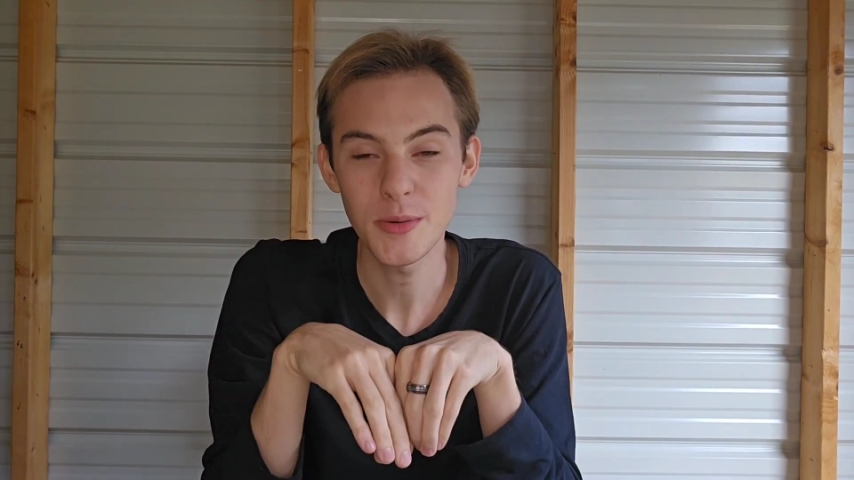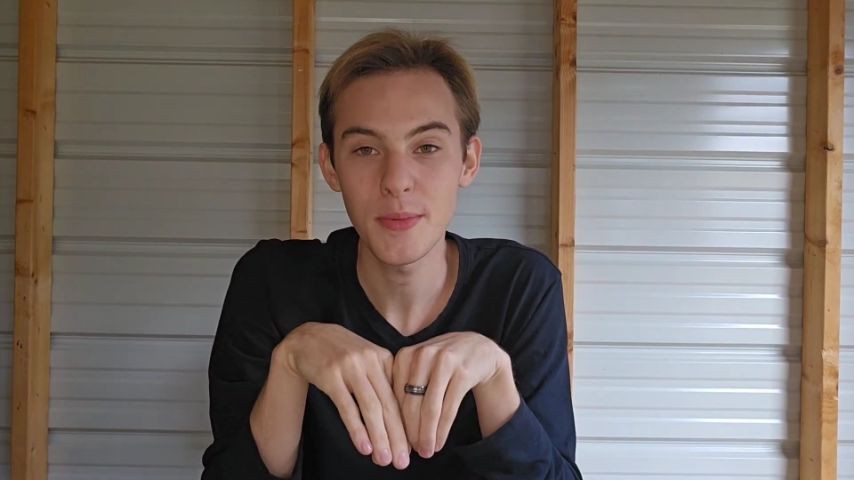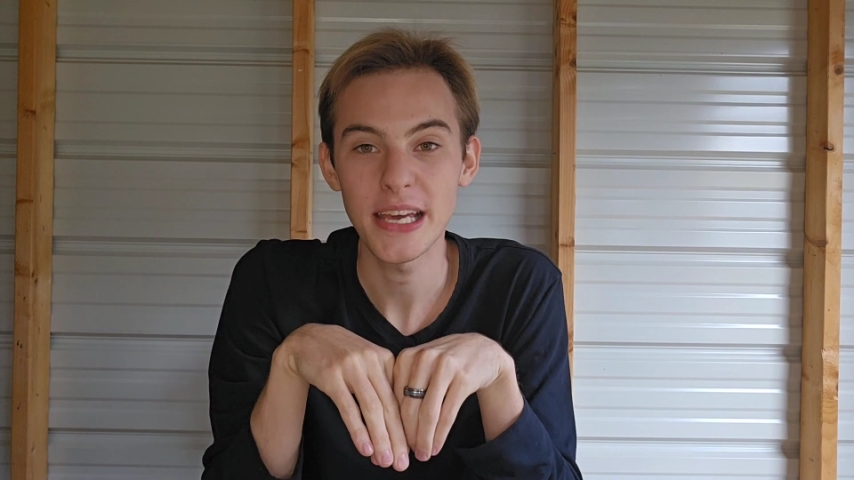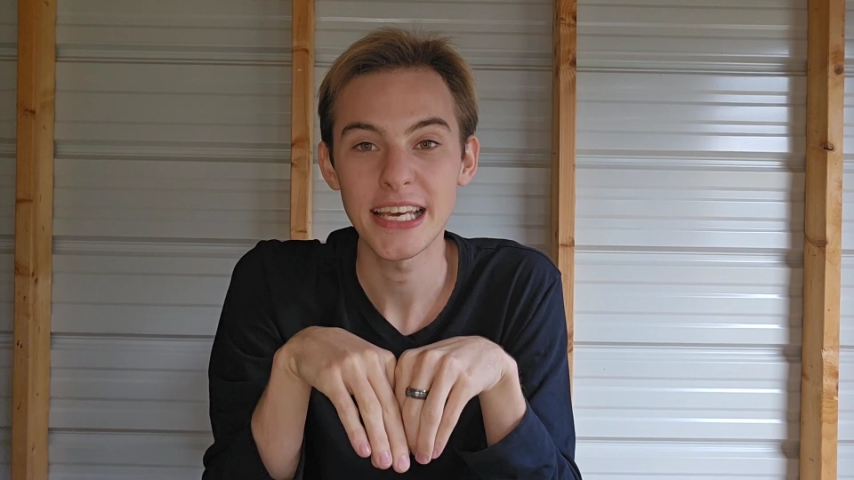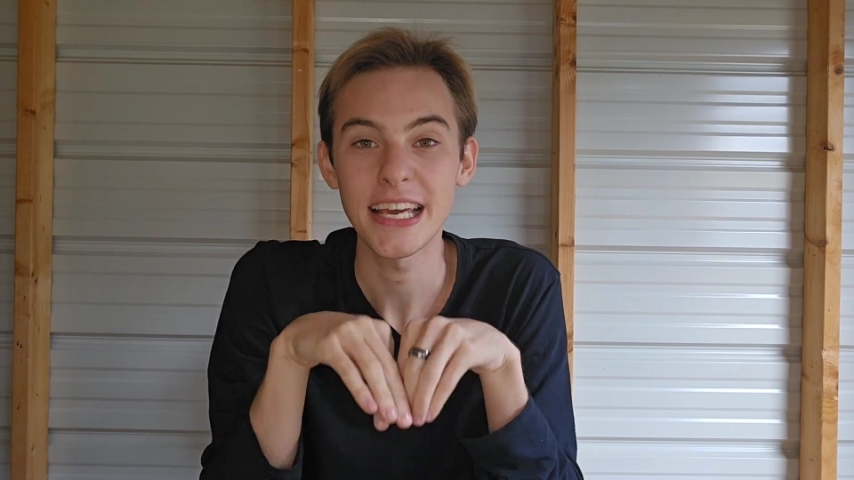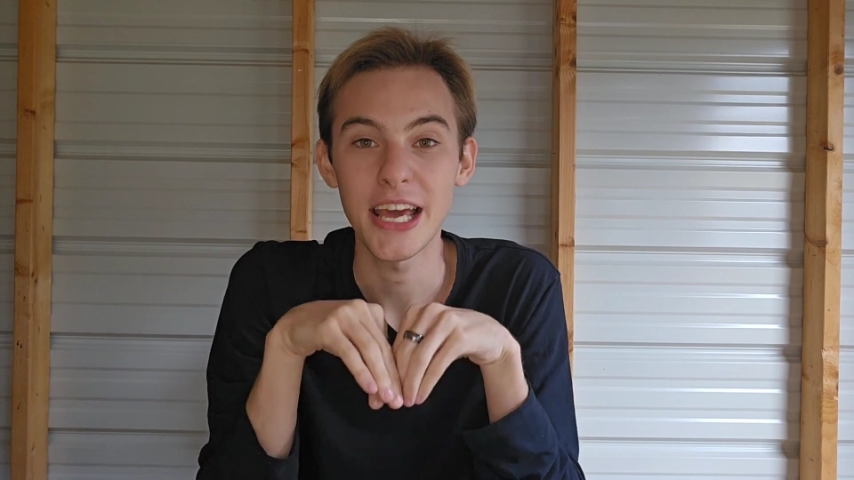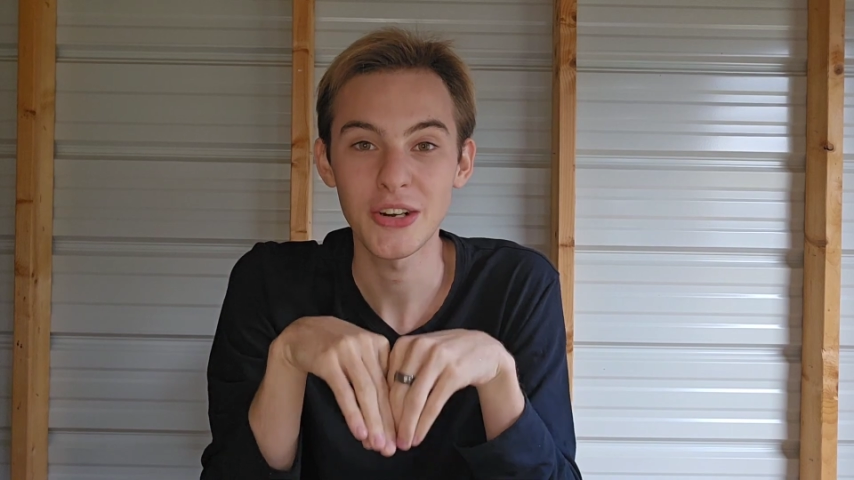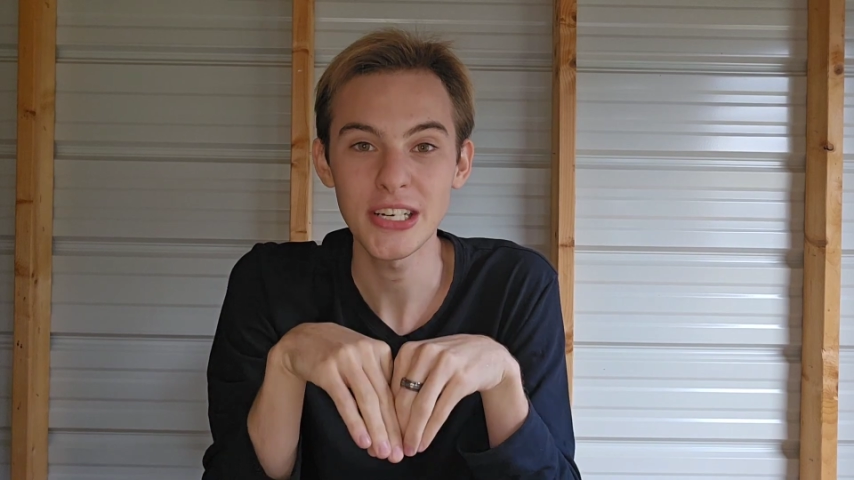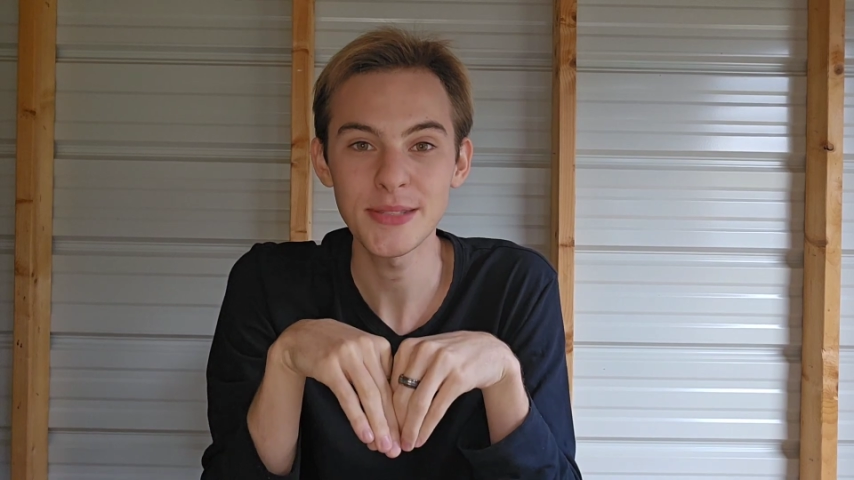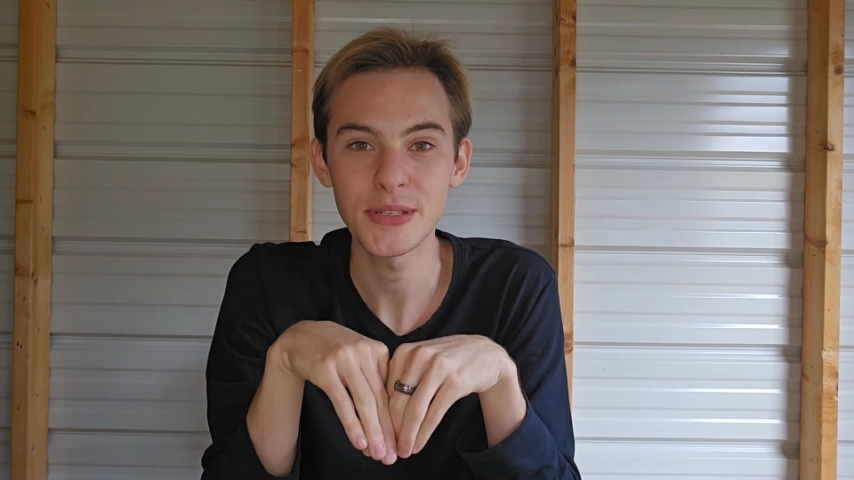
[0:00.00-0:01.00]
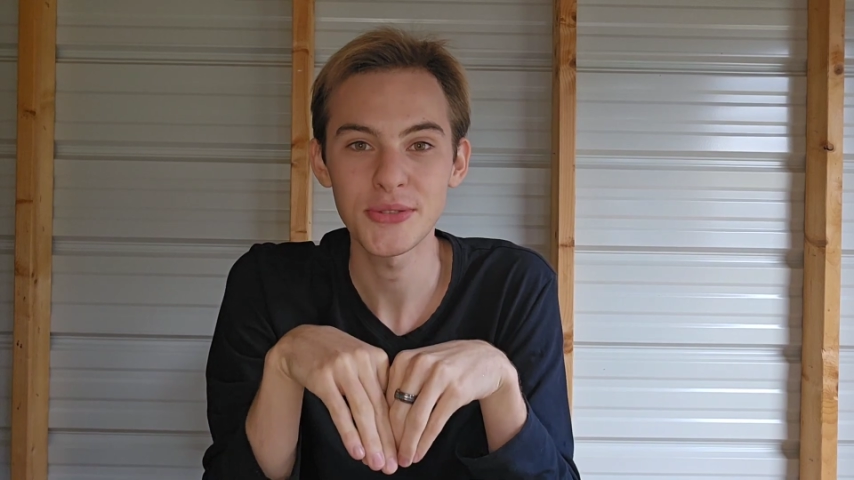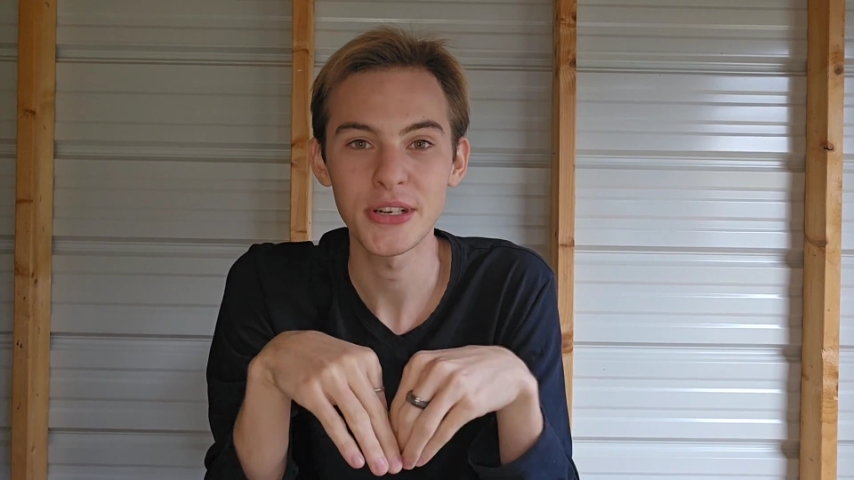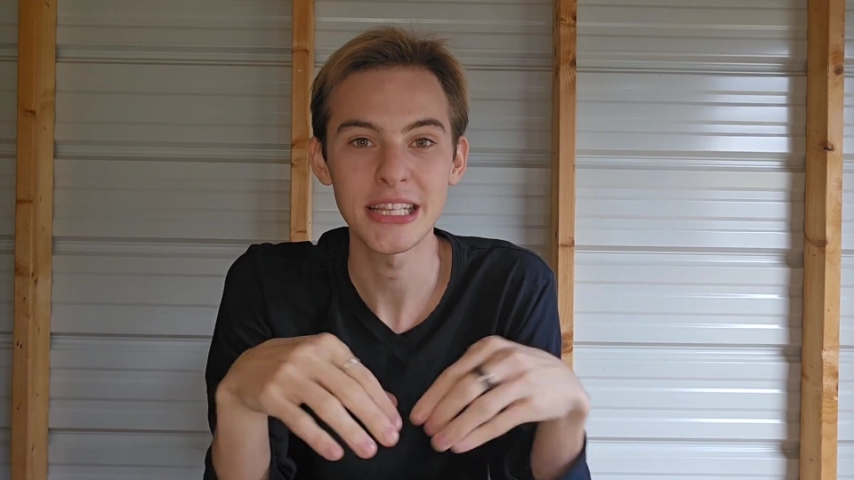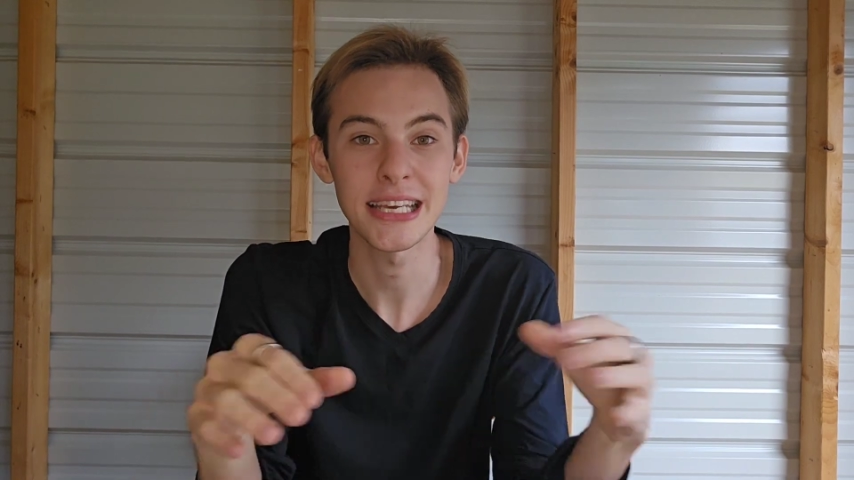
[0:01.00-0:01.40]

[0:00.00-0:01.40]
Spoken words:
be making a Christmas wreath